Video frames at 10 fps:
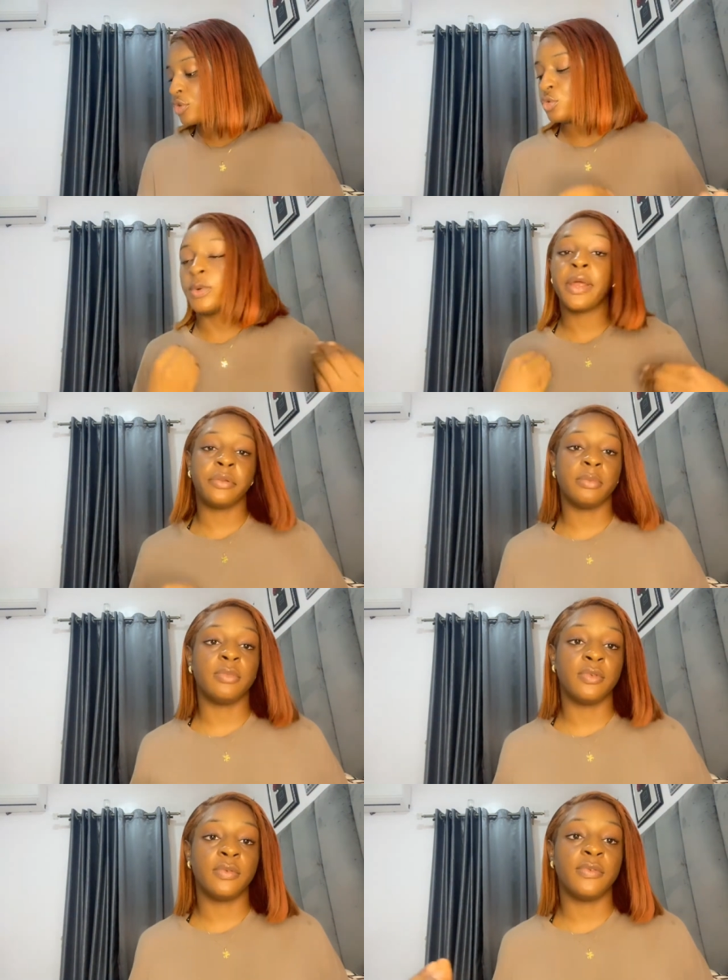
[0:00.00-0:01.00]
do I
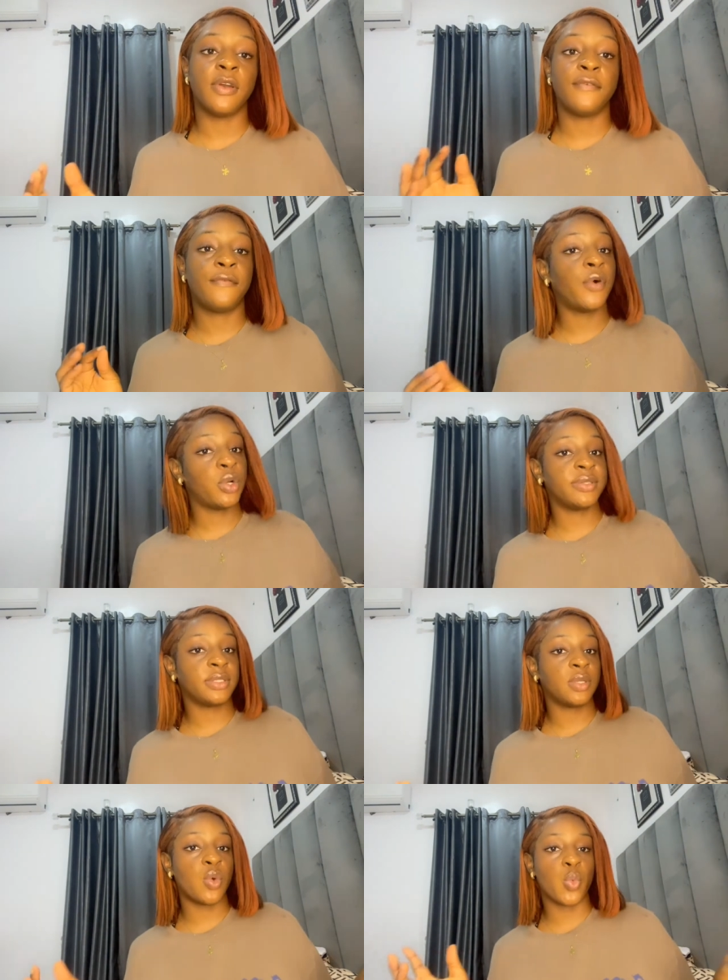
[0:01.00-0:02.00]
remove first
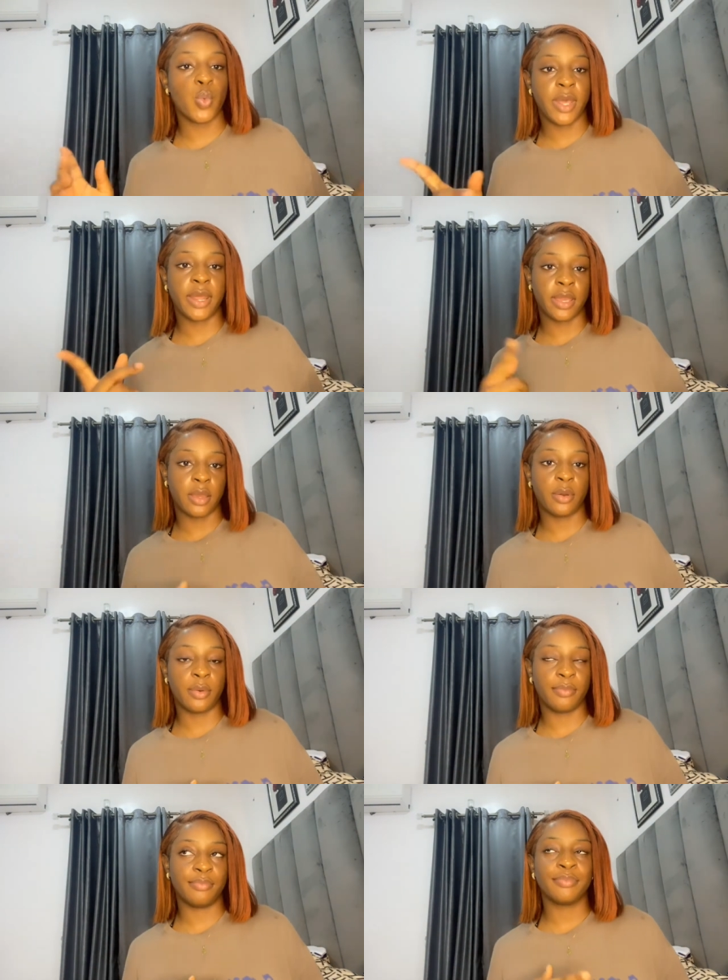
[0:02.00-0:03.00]
when I get
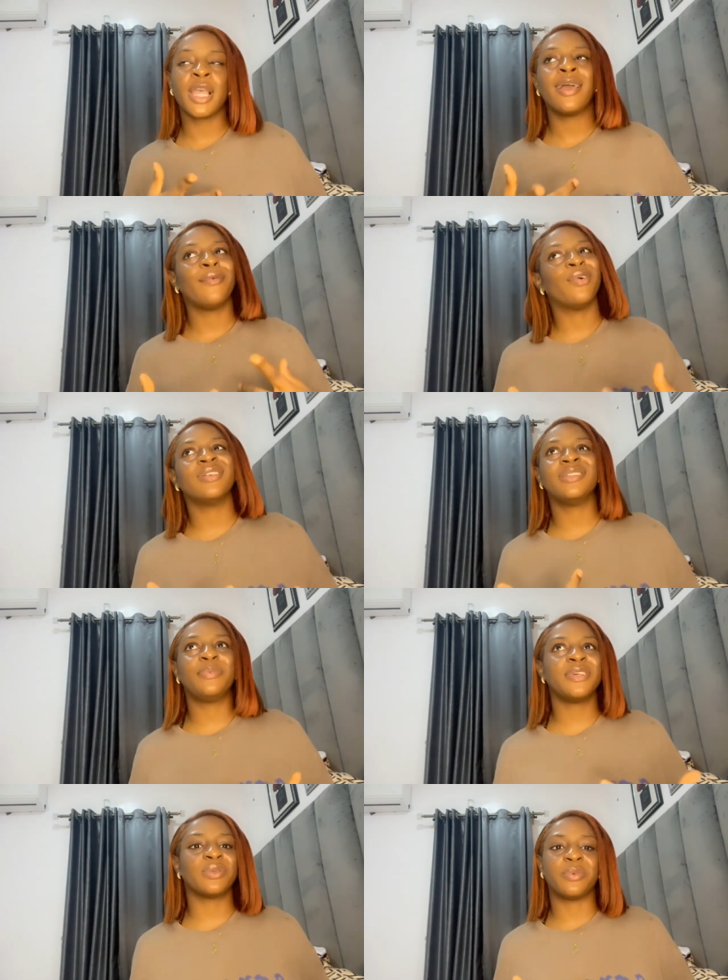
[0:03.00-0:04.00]
home? Well, it
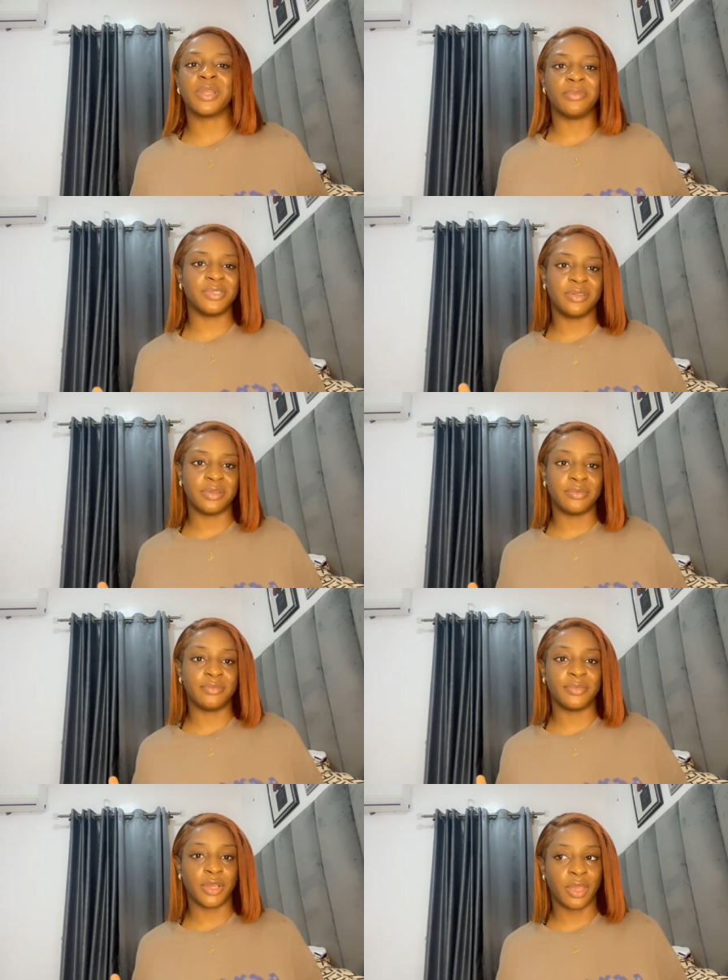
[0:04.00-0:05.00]
depends on what I'm putting on,
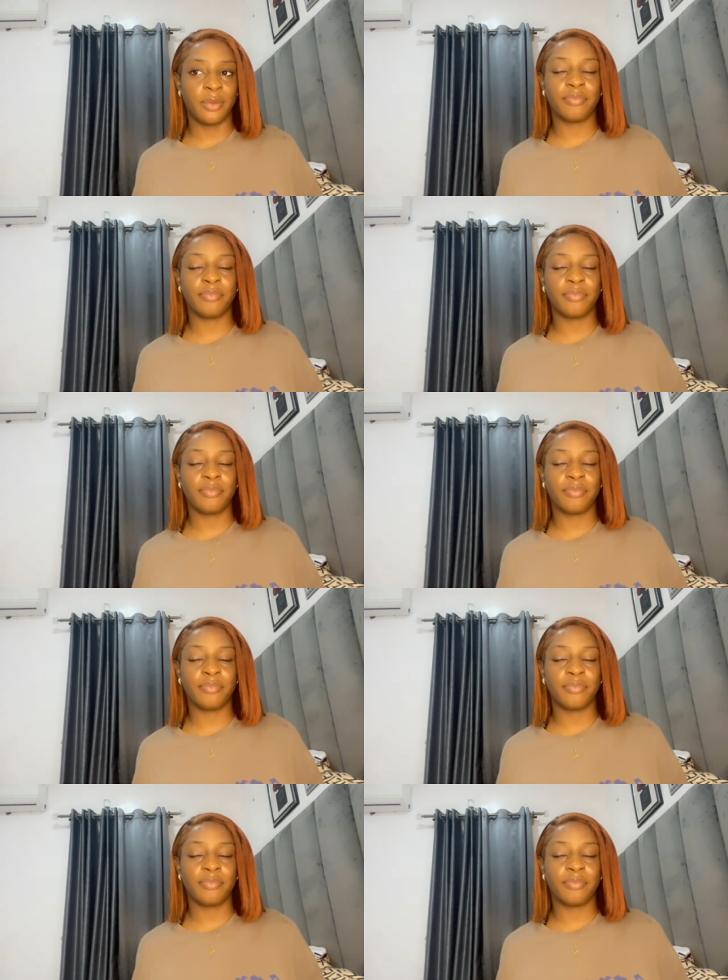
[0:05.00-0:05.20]
okay?